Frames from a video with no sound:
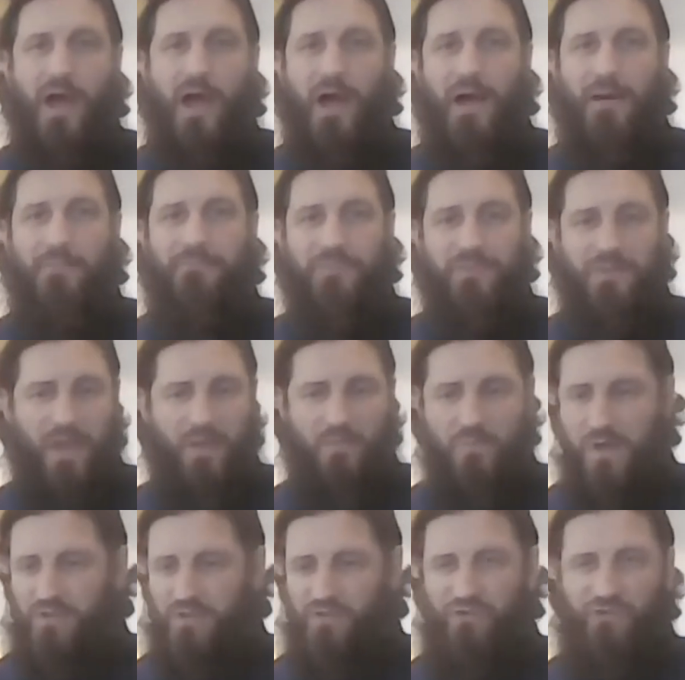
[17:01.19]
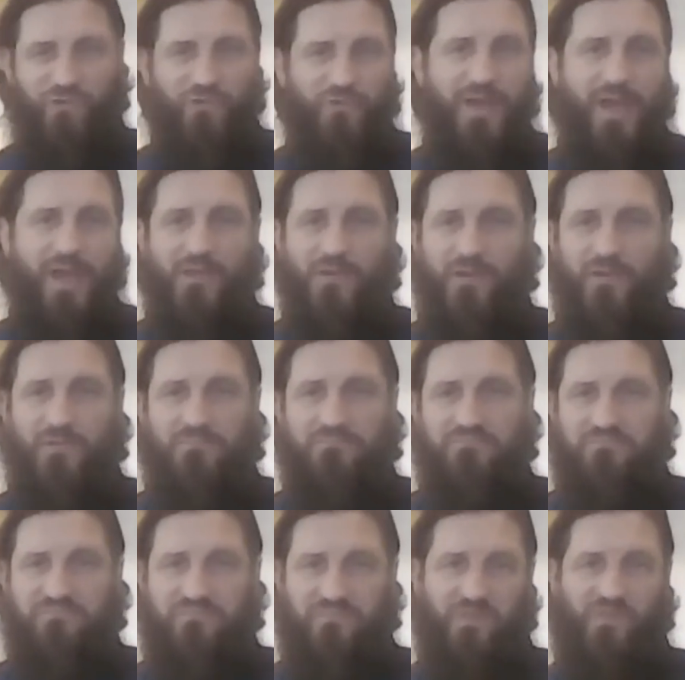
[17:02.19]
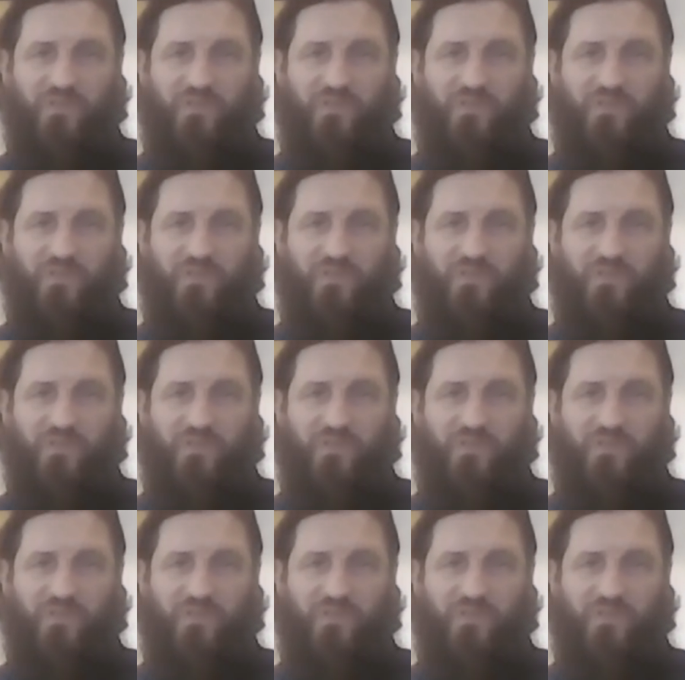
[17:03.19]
Um, and when you do that, you can